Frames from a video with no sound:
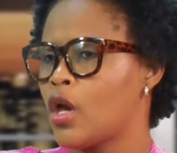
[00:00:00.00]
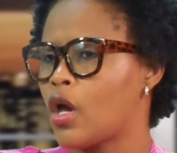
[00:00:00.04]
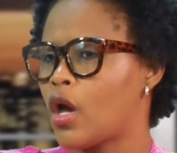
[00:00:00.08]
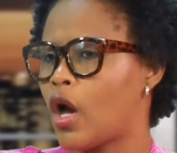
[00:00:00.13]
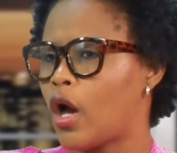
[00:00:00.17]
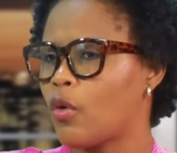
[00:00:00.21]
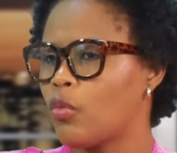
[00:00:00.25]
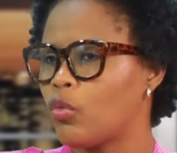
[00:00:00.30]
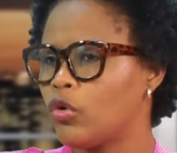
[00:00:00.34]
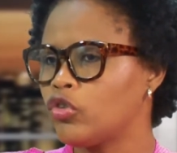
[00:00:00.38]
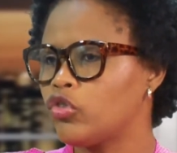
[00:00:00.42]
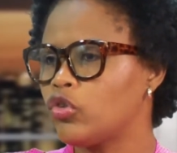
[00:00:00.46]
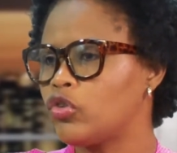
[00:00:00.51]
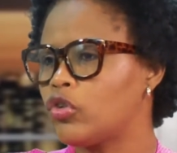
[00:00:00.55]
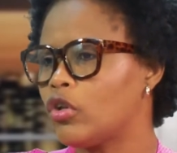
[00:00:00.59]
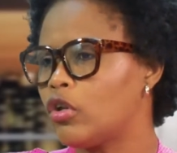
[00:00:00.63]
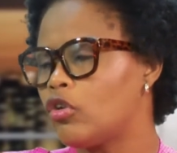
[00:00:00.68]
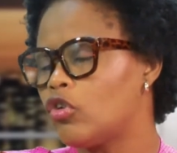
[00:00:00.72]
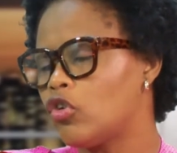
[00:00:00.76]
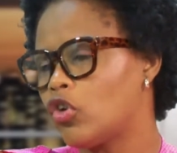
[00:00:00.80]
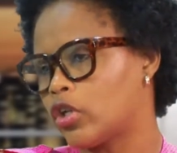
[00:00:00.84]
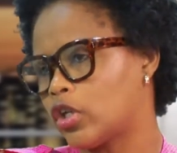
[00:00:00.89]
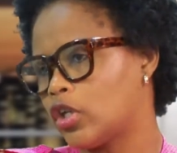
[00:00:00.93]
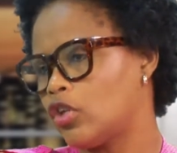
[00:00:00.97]
I want you to
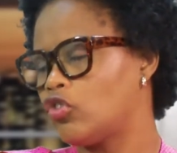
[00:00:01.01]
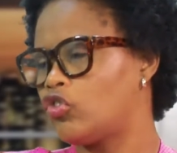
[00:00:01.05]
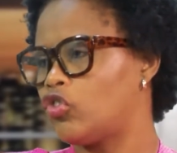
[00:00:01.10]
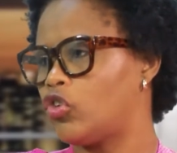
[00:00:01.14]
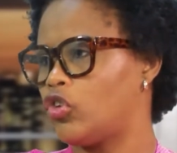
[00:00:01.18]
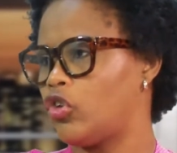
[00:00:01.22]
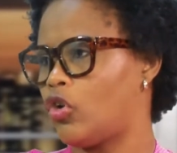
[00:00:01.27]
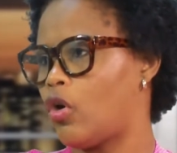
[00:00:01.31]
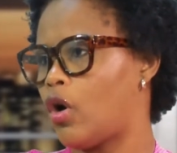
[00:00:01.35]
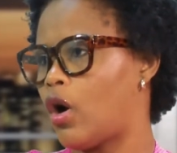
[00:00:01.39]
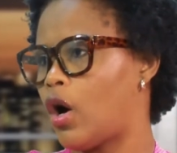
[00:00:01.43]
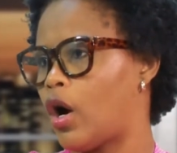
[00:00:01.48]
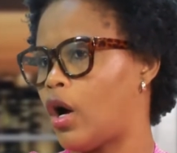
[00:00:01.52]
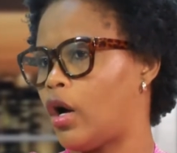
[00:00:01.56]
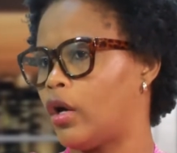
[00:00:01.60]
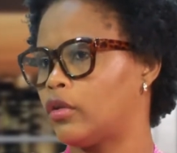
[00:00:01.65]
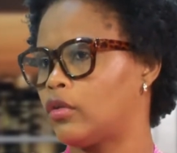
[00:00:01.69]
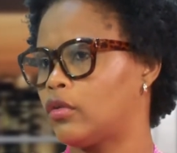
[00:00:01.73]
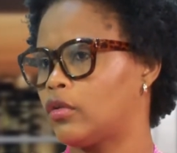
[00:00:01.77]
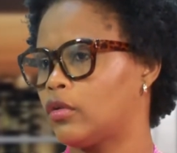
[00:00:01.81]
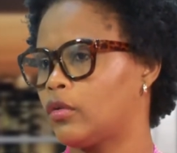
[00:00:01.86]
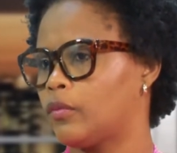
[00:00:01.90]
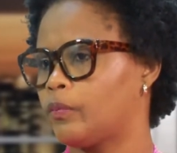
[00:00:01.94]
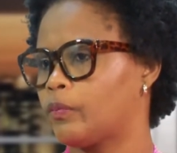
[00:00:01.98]
look into your heart
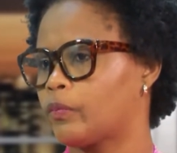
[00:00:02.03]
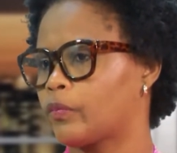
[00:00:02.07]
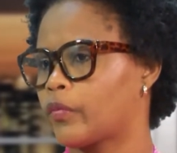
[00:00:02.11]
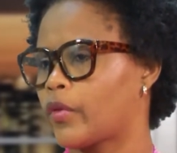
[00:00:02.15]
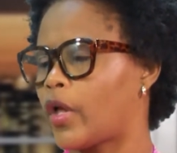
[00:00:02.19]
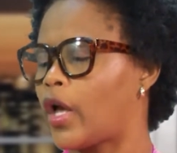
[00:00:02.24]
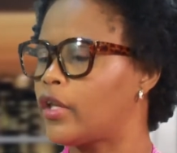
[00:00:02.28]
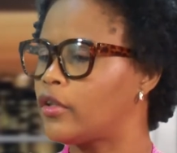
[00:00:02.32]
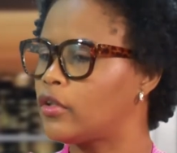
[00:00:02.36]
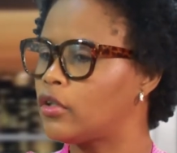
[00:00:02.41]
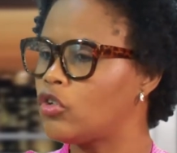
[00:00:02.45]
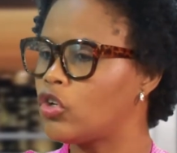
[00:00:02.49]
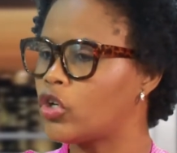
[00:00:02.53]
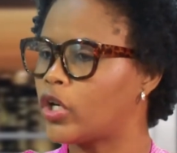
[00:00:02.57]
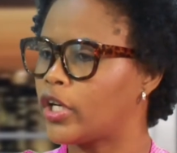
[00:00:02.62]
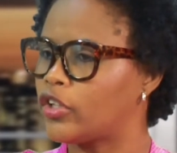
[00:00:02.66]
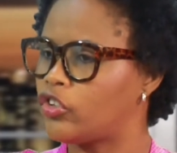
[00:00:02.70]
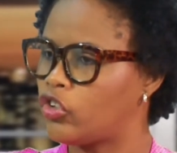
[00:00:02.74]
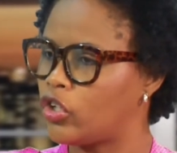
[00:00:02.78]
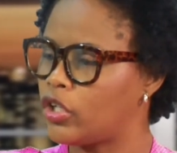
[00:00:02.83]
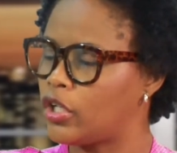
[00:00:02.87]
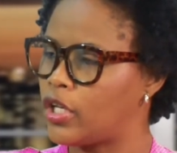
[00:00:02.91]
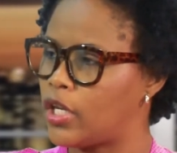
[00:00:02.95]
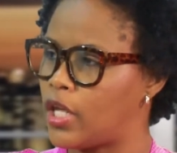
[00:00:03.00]
and look
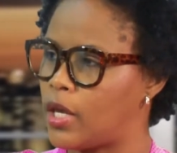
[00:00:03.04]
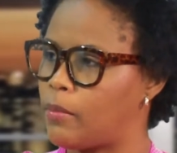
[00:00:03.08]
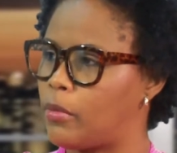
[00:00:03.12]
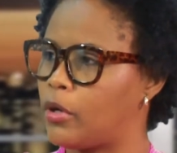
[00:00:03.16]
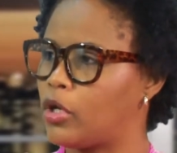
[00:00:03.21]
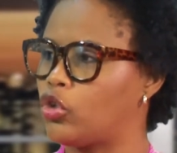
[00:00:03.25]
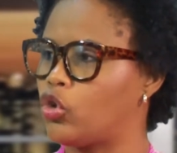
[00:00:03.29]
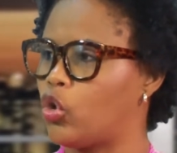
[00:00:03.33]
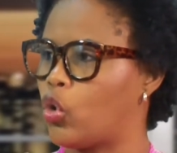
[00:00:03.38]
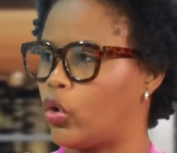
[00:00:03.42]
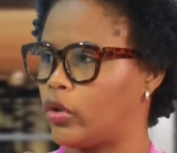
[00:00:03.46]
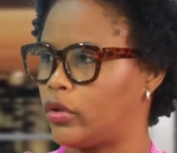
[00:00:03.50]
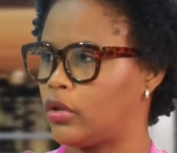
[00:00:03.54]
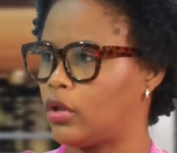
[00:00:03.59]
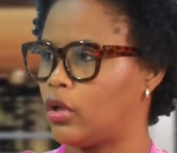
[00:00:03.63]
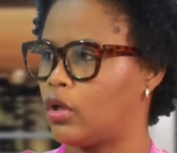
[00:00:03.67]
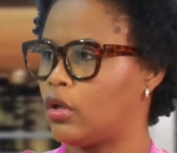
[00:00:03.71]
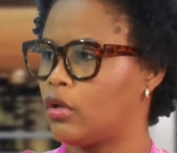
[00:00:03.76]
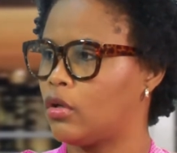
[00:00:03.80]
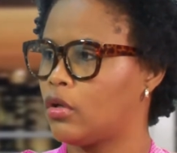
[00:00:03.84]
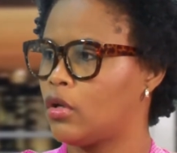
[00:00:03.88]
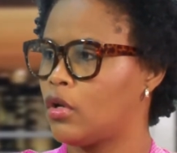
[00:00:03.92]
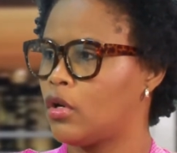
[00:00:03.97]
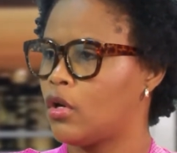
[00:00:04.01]
at your neighbor daughter
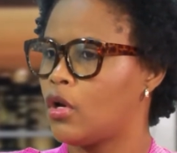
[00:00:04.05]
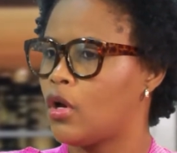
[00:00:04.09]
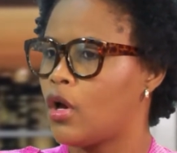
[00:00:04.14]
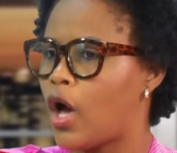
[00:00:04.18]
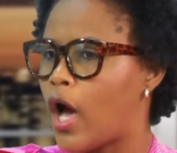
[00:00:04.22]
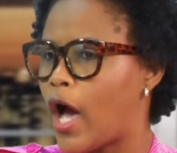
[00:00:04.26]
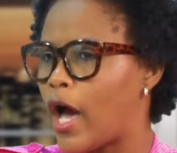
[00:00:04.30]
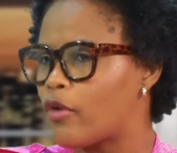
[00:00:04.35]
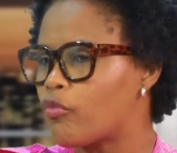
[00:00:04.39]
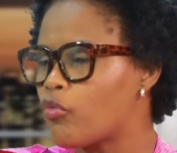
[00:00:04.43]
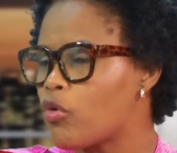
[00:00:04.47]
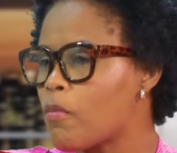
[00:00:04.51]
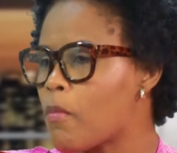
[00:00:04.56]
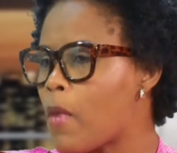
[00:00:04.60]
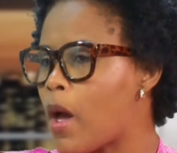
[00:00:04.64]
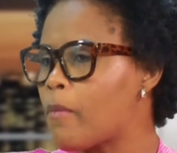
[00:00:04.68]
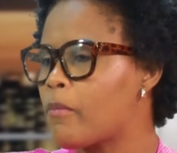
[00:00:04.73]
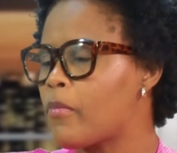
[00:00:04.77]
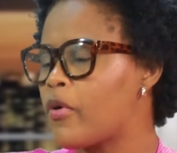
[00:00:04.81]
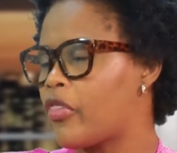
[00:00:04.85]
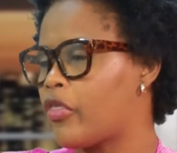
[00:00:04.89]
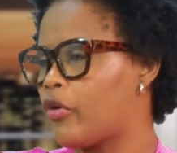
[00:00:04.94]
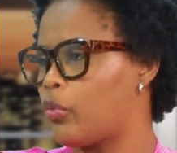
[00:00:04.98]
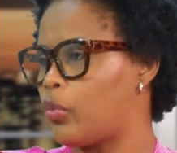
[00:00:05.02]
and
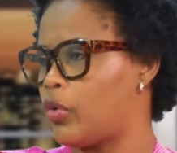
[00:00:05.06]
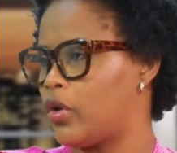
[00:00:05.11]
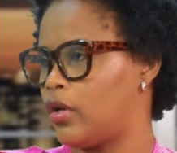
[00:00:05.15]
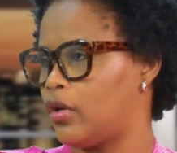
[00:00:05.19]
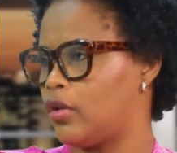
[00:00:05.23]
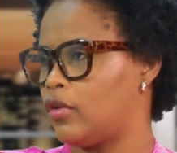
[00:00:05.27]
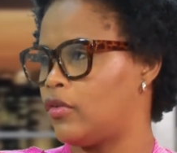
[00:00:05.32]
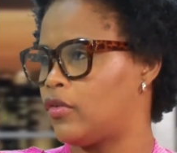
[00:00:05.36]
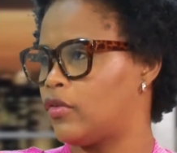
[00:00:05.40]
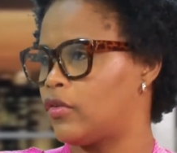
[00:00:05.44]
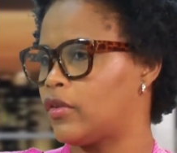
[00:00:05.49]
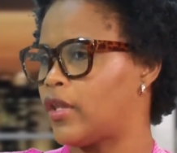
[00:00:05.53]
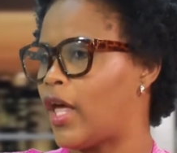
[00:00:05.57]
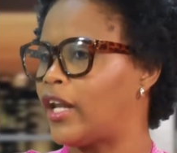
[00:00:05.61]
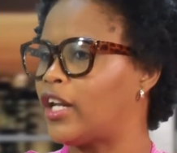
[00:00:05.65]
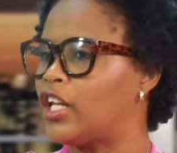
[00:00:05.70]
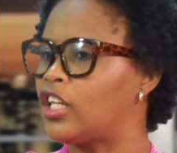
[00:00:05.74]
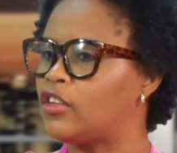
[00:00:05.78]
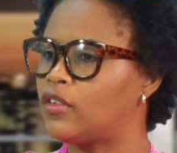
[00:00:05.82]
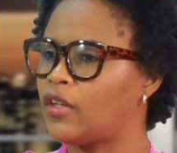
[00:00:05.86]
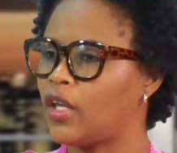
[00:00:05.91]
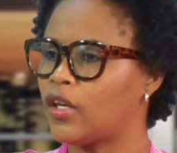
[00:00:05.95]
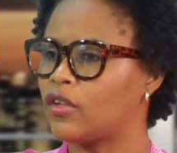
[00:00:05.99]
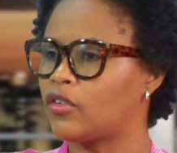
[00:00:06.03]
remember the words that
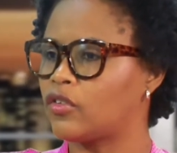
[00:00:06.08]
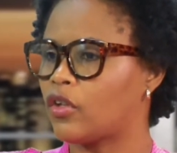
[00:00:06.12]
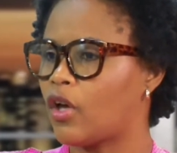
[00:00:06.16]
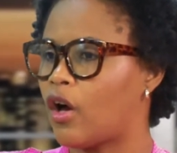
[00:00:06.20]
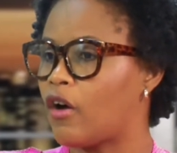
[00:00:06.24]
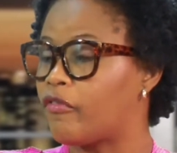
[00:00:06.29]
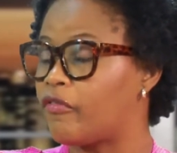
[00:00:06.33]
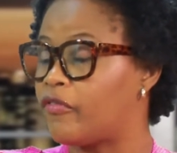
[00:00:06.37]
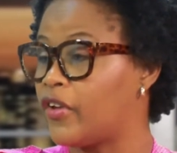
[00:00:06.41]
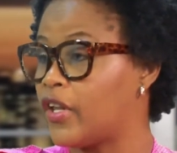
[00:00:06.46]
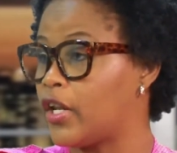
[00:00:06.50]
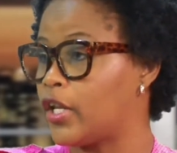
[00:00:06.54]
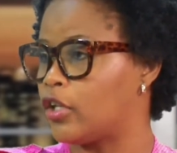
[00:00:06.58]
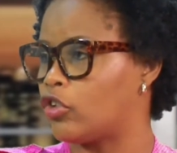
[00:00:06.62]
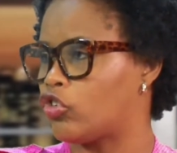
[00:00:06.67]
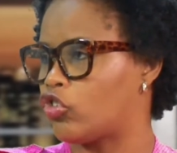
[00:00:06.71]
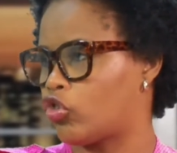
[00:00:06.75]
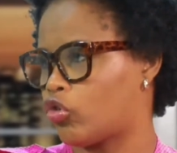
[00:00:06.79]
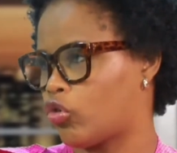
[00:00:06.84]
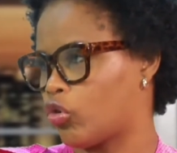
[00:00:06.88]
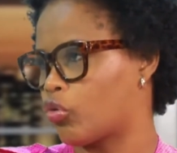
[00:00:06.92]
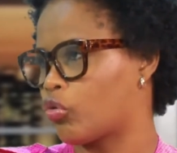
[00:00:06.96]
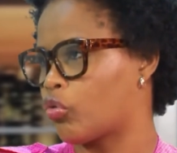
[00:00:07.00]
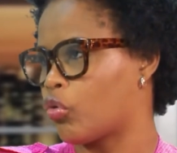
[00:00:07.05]
it takes a village
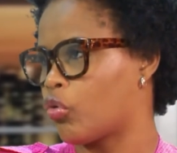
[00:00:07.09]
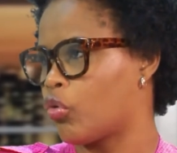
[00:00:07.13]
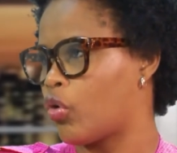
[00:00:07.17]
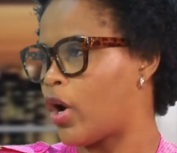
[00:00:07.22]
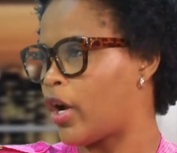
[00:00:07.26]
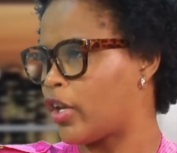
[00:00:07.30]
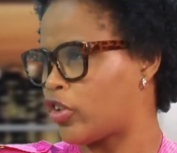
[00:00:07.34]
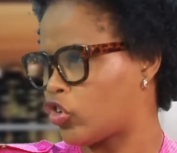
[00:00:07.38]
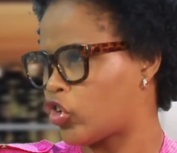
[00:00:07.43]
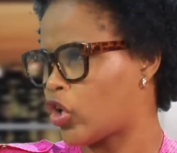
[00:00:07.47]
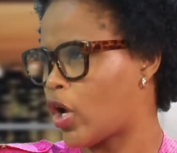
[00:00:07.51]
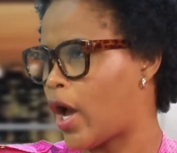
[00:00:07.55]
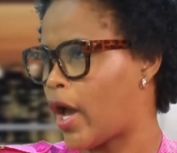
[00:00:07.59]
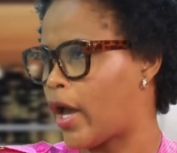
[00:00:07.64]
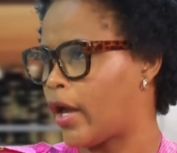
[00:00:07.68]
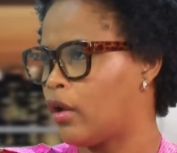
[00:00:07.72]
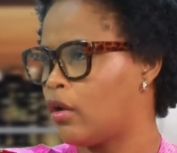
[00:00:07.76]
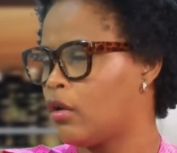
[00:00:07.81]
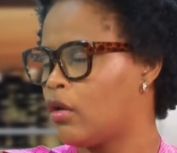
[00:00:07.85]
to grow a child.